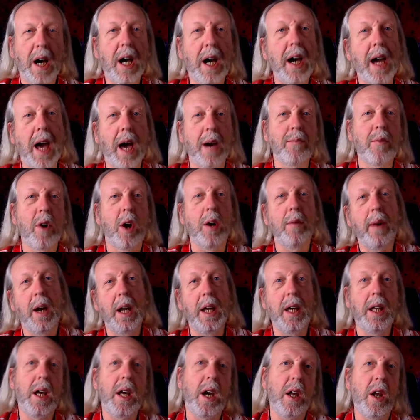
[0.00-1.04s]
to I got
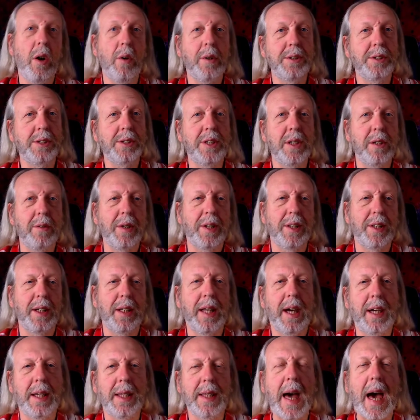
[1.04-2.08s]
more money and I know what to do
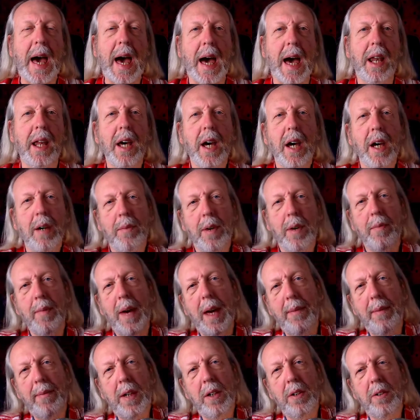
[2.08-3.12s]
with, like that.
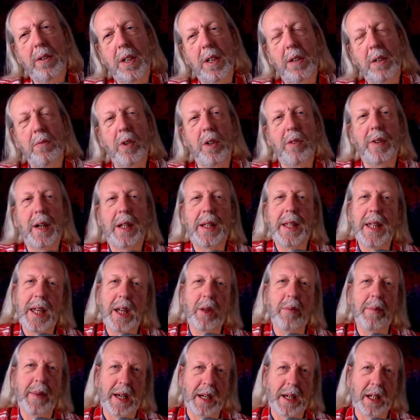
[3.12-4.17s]
But maybe you can move
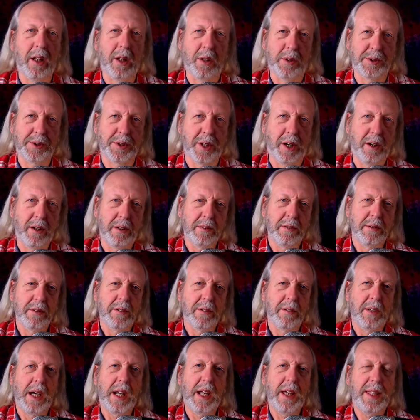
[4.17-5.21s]
a little bit
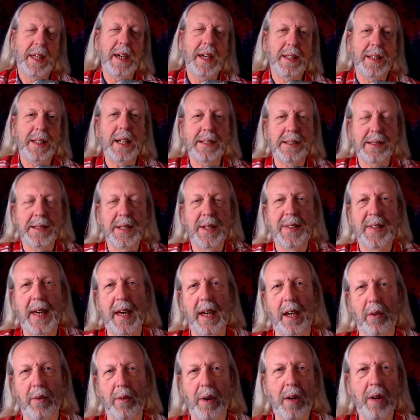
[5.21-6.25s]
closer. And I think that's
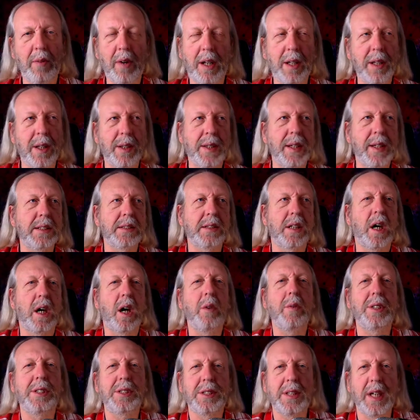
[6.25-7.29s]
the thing, right? One of the
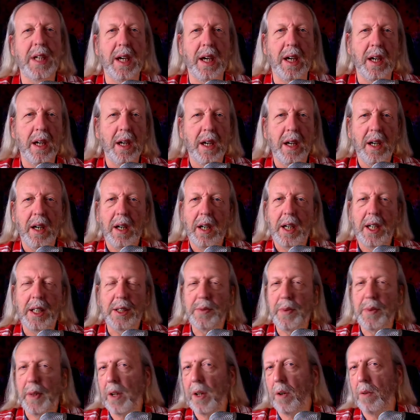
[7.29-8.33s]
things I always say
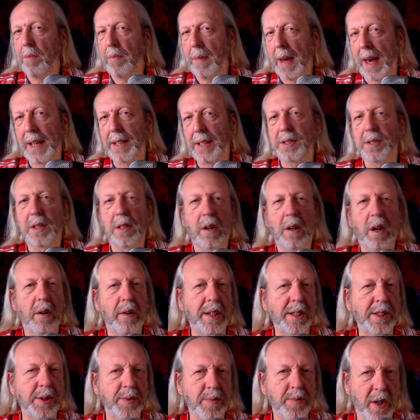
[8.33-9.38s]
is we don't
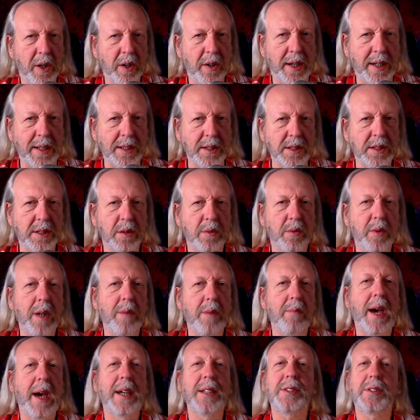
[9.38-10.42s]
master our
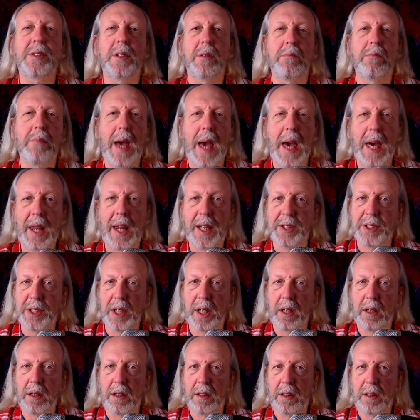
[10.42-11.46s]
experience. We master
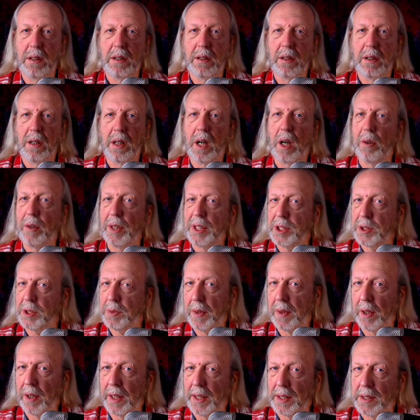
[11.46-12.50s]
managing
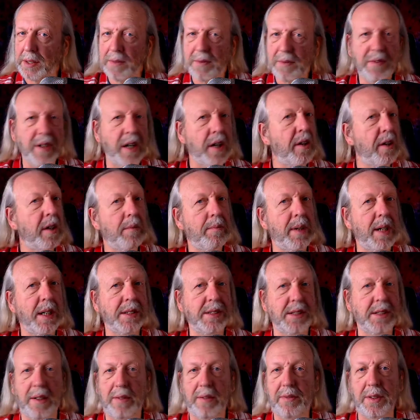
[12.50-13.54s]
our experience.
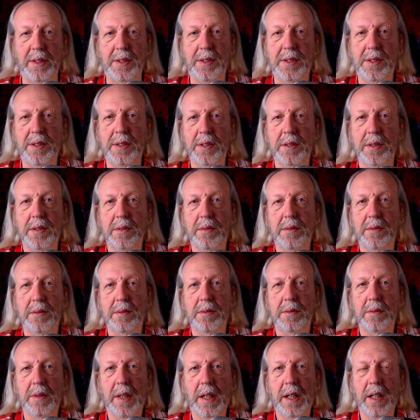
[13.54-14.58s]
Very big difference,
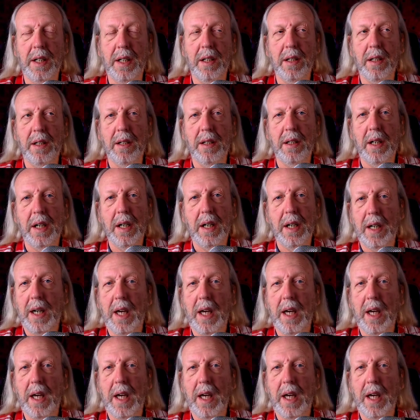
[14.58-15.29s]
right?